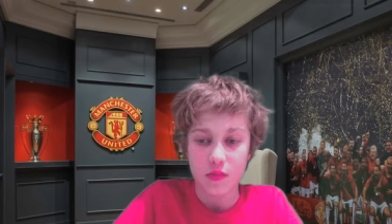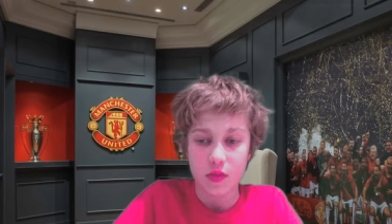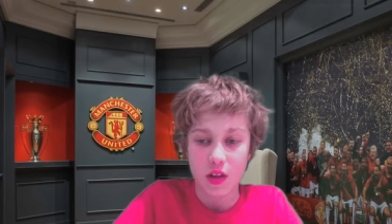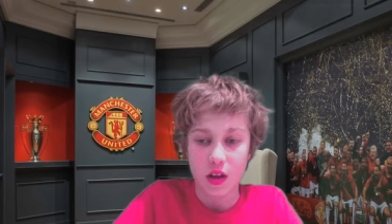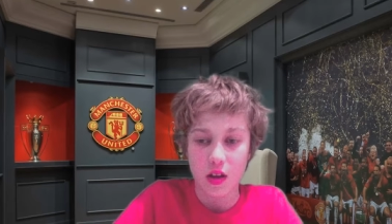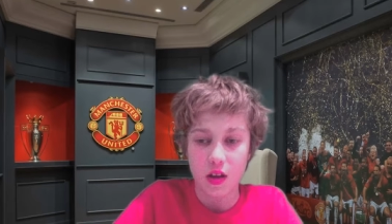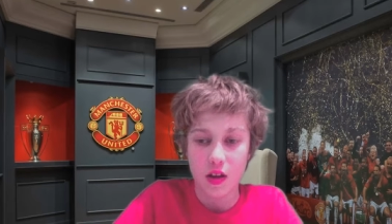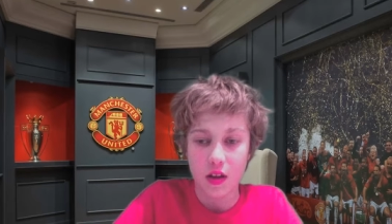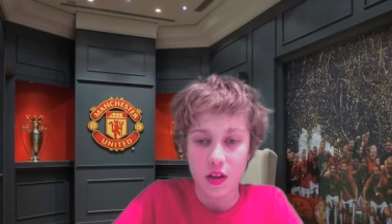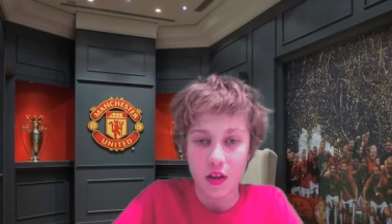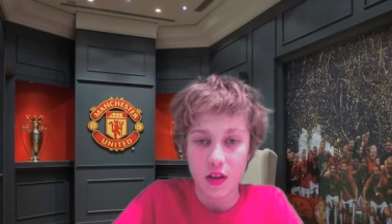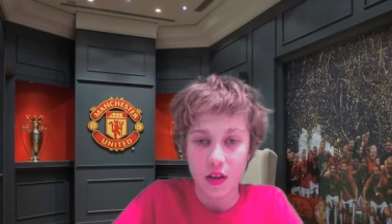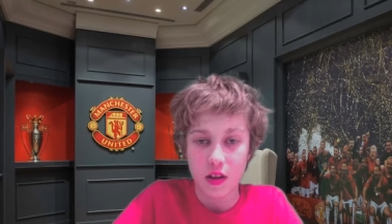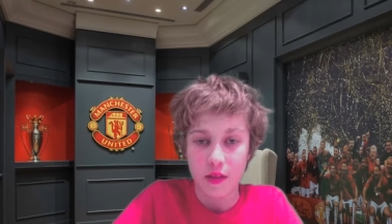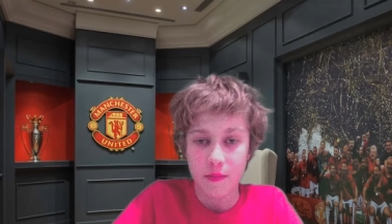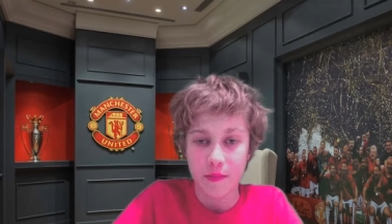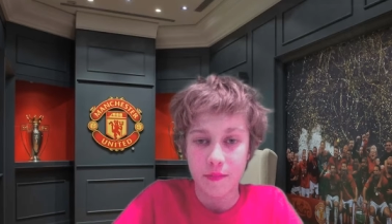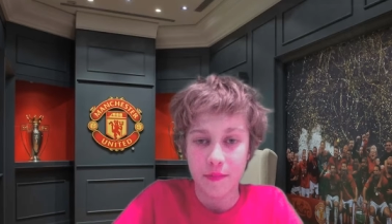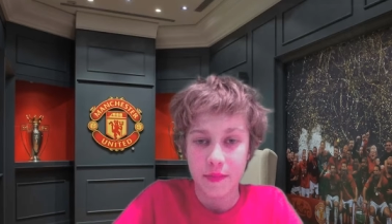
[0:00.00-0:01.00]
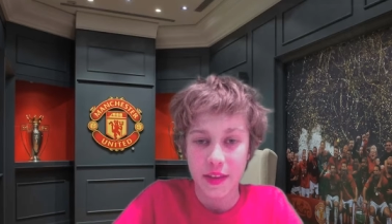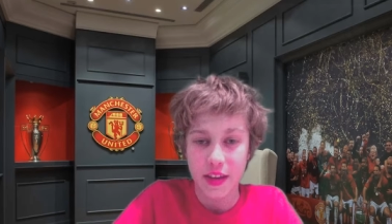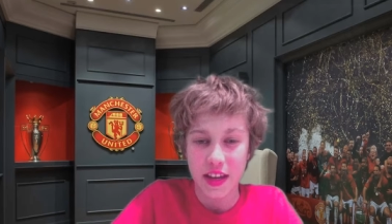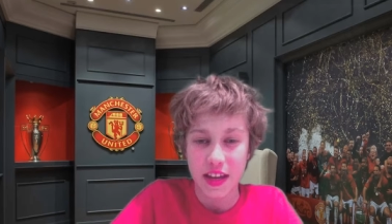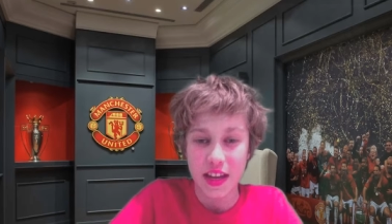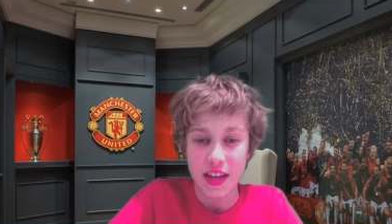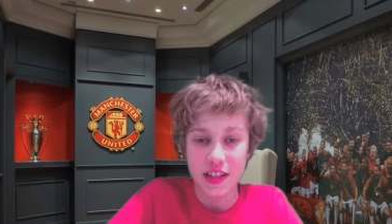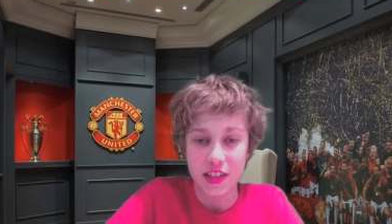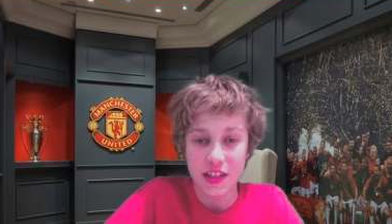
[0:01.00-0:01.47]
Um,
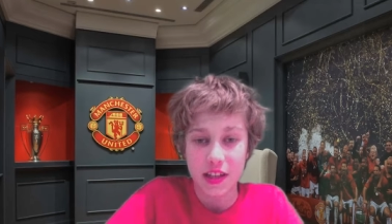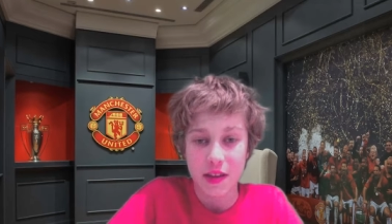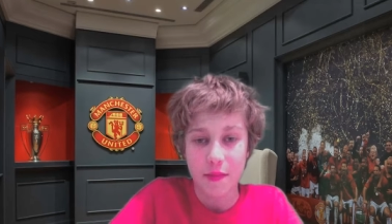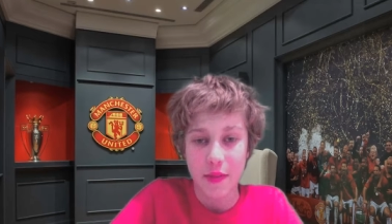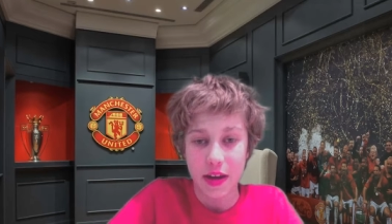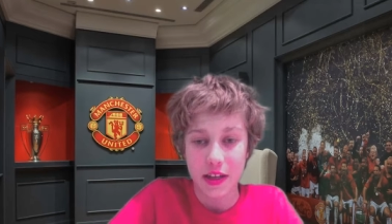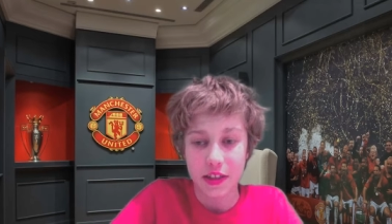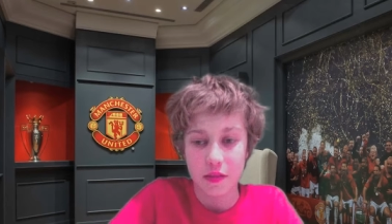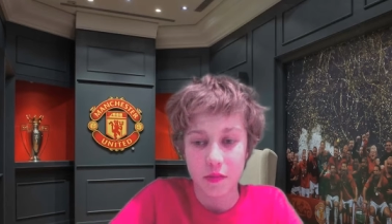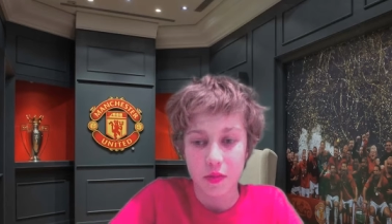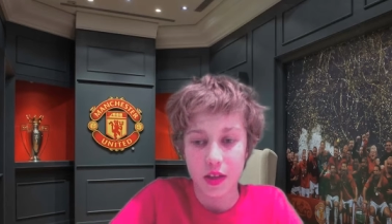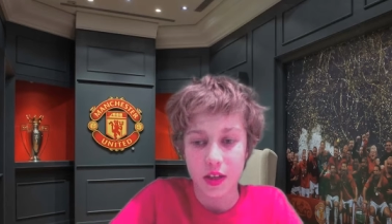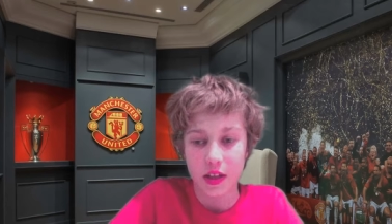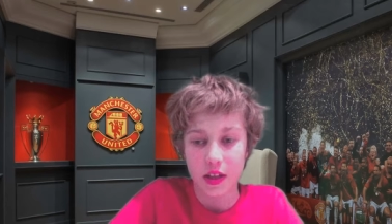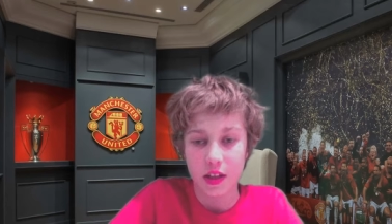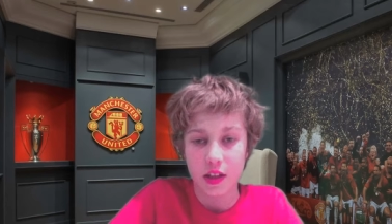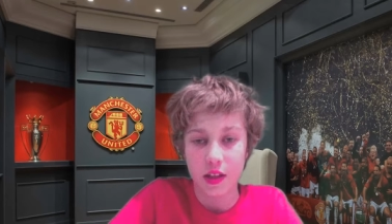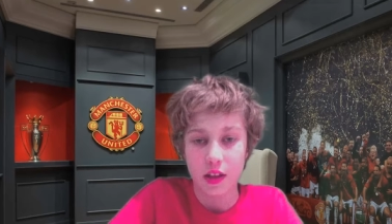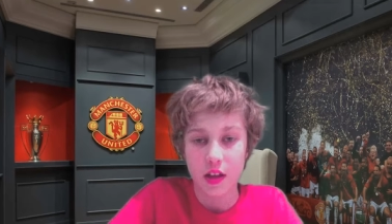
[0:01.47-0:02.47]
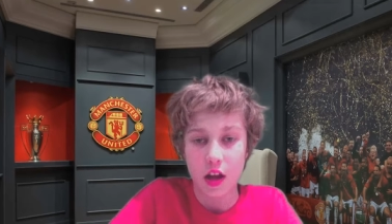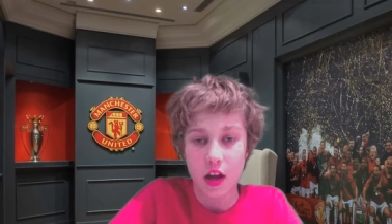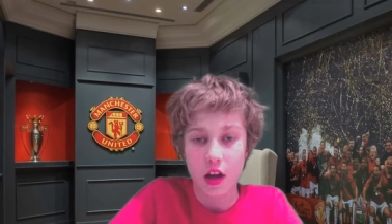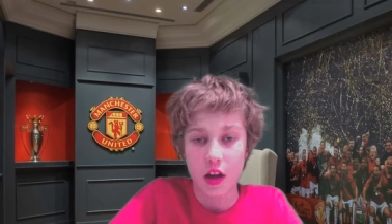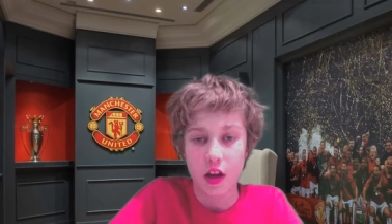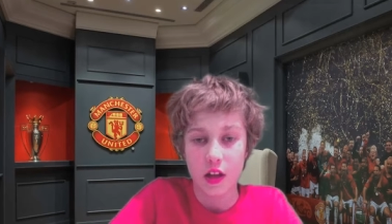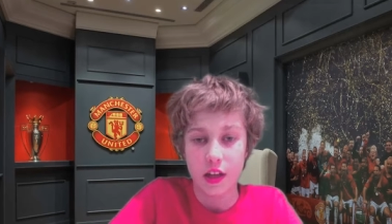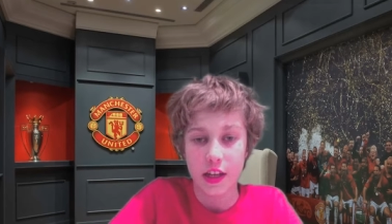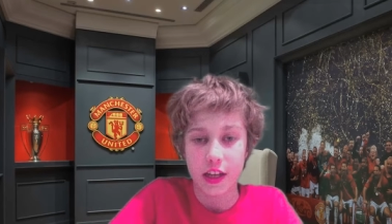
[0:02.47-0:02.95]
he isn't the best at winning
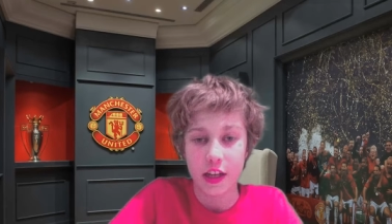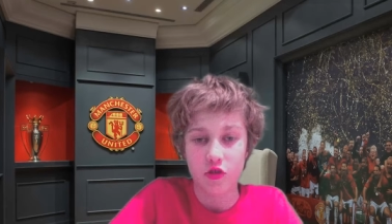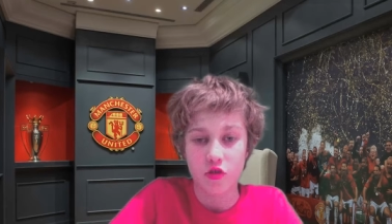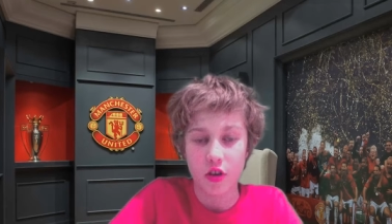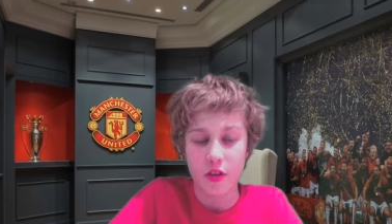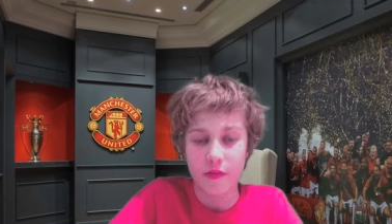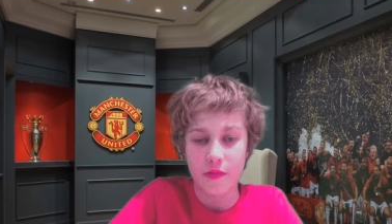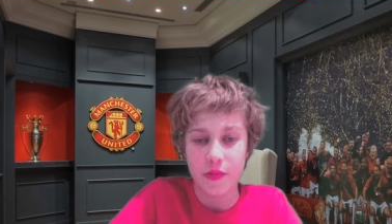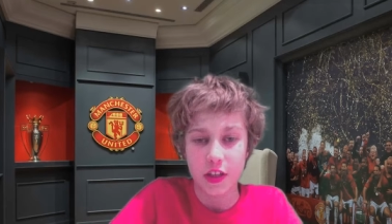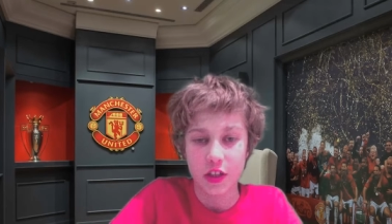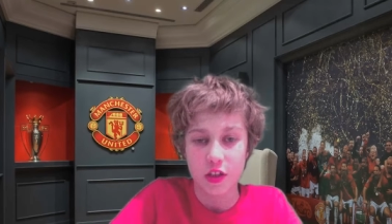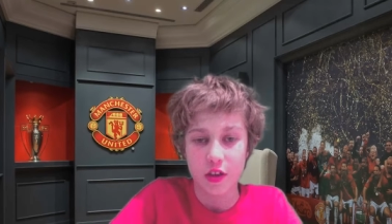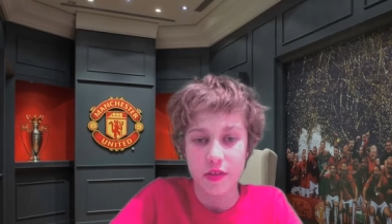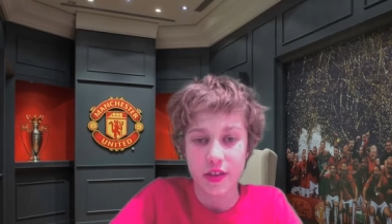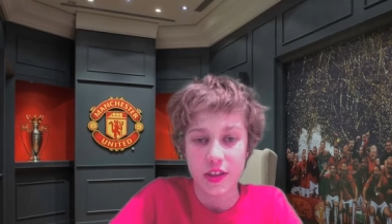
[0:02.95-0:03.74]
uh, league trophies, though.